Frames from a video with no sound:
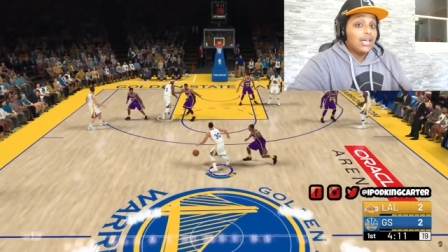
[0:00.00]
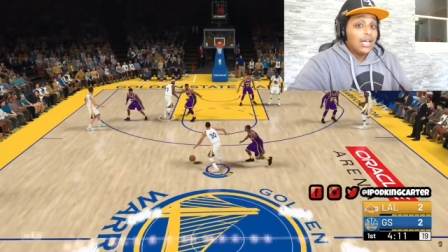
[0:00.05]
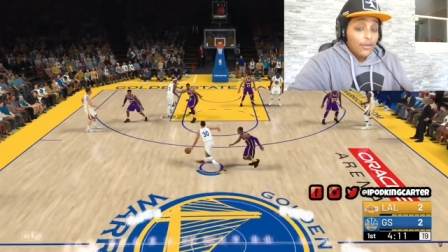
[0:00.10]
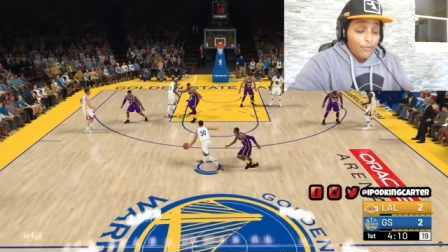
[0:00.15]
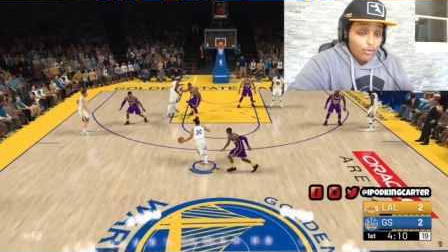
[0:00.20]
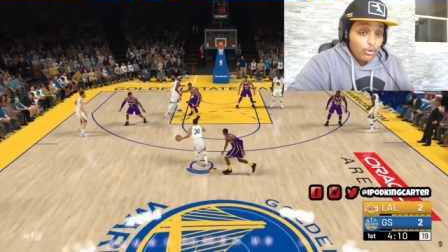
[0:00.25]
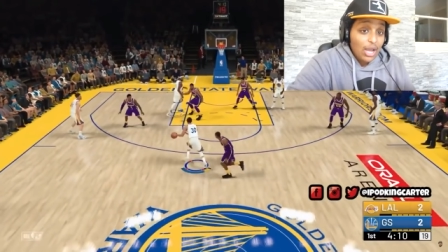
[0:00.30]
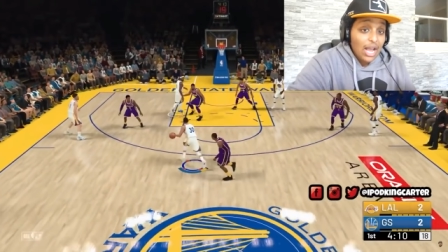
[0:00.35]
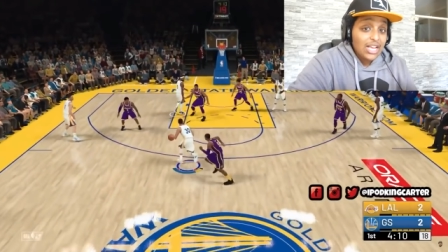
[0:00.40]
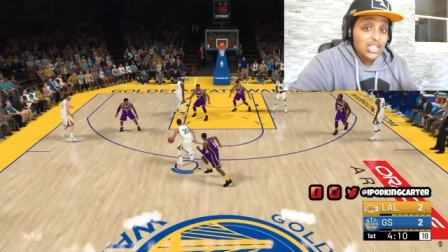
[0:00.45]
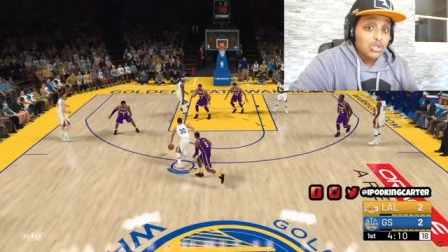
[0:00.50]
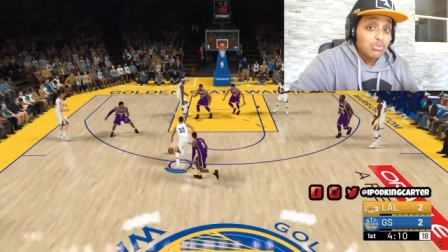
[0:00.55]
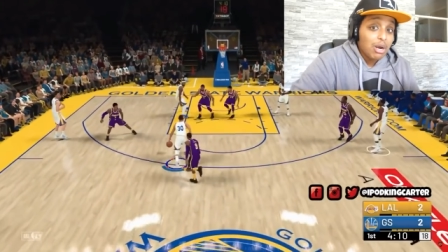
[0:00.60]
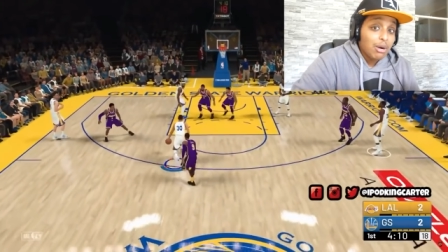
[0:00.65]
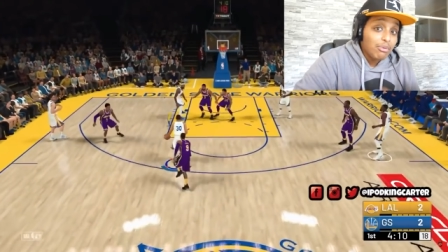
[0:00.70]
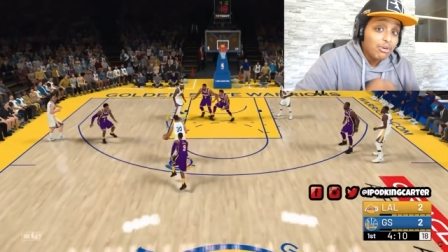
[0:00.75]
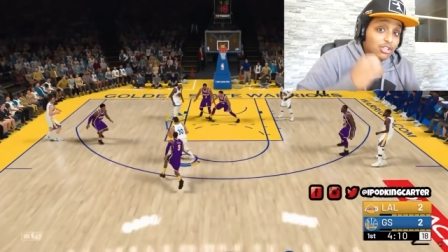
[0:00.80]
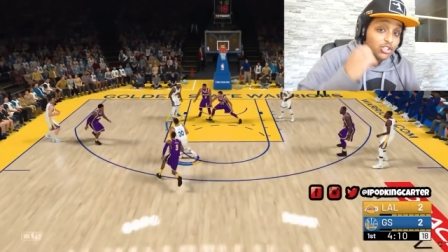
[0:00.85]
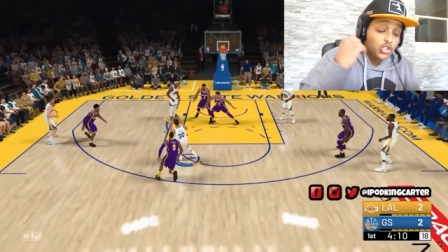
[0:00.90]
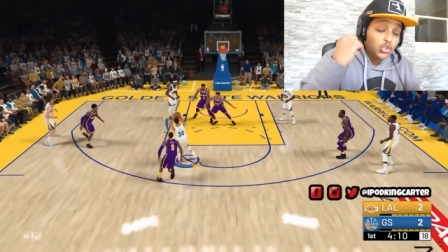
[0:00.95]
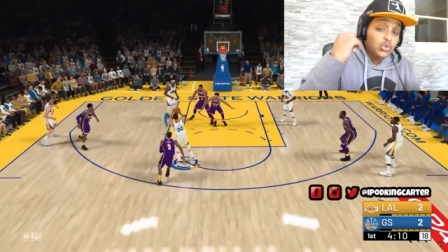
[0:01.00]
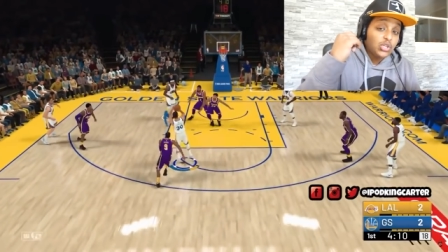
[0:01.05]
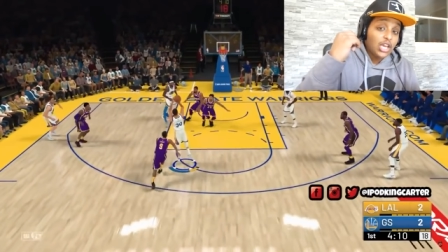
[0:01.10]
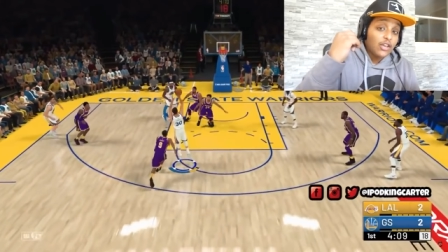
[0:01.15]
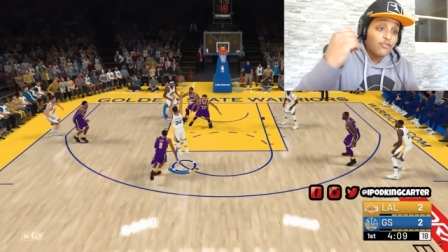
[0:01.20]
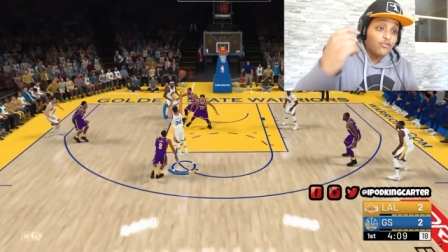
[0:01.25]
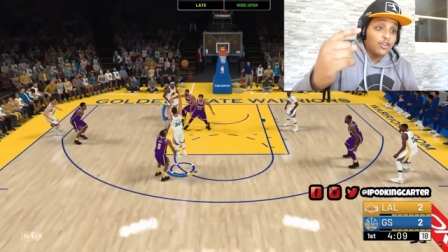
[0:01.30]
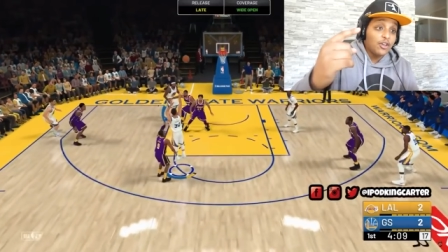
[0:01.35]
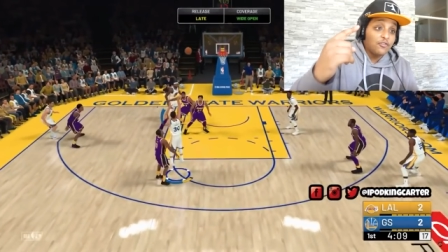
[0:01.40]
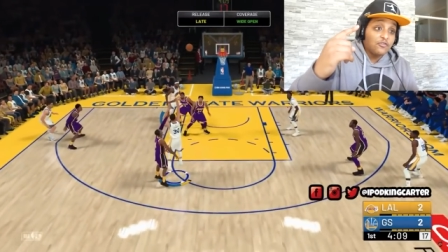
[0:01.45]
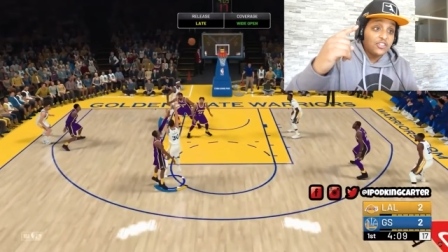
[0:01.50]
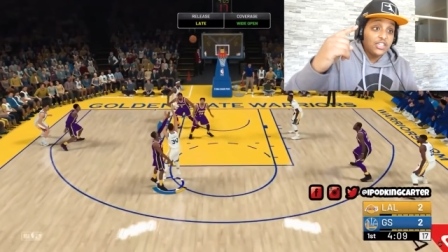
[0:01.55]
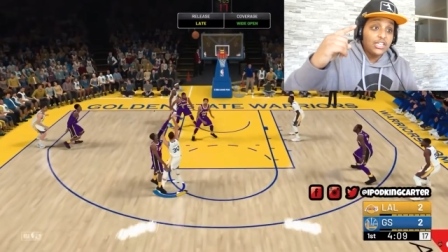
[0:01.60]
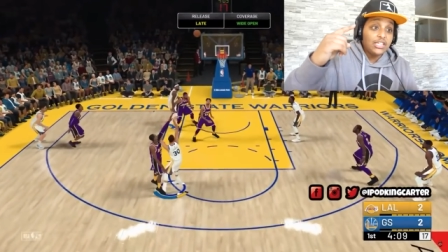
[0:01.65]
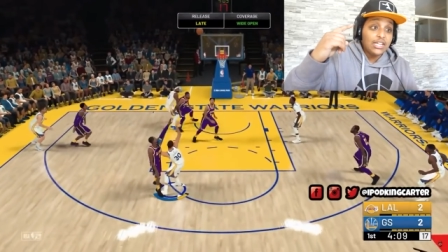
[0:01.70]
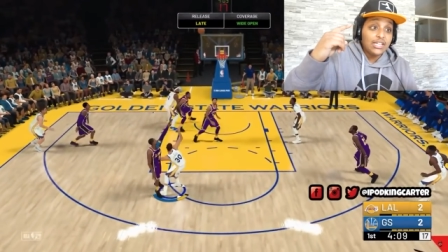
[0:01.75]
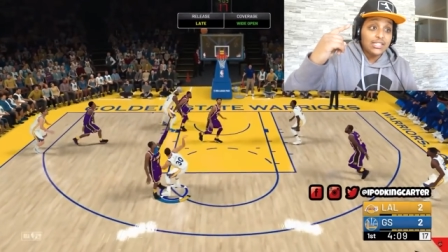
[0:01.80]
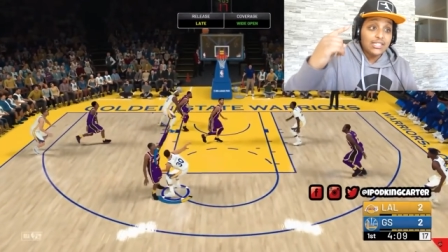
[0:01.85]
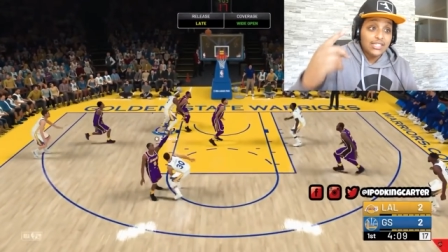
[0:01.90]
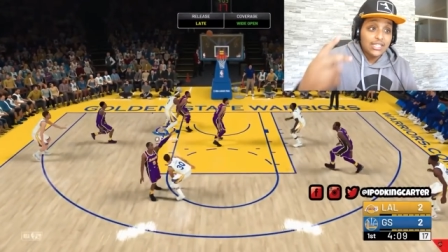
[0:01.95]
If you guys remember in 2K15 and